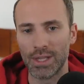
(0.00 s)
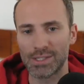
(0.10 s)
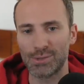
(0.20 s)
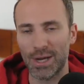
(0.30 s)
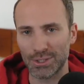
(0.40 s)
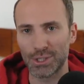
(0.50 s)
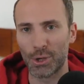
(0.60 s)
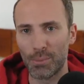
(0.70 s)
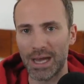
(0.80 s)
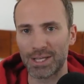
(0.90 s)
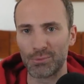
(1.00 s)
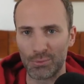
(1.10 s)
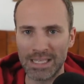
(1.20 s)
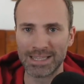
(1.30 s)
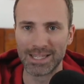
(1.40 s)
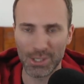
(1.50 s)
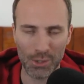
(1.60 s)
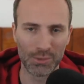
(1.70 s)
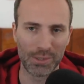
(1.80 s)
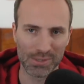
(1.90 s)
unless you actually go back and read the
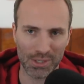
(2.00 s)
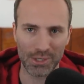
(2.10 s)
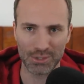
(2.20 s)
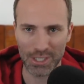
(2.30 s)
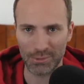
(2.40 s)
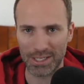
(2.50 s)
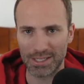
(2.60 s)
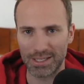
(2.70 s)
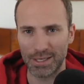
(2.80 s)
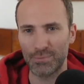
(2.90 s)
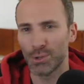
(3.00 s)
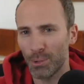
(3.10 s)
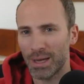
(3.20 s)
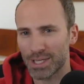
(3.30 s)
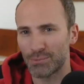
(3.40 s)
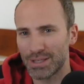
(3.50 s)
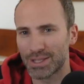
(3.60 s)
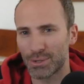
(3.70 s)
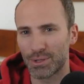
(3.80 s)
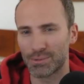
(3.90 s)
code that was auto generated. And if you go back and
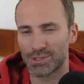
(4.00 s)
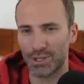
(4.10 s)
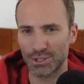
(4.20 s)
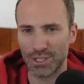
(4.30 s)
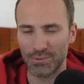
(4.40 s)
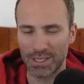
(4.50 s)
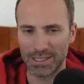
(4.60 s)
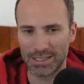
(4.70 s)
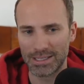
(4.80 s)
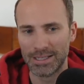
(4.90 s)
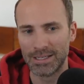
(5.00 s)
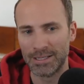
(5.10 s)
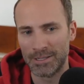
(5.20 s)
read the code that was auto generated,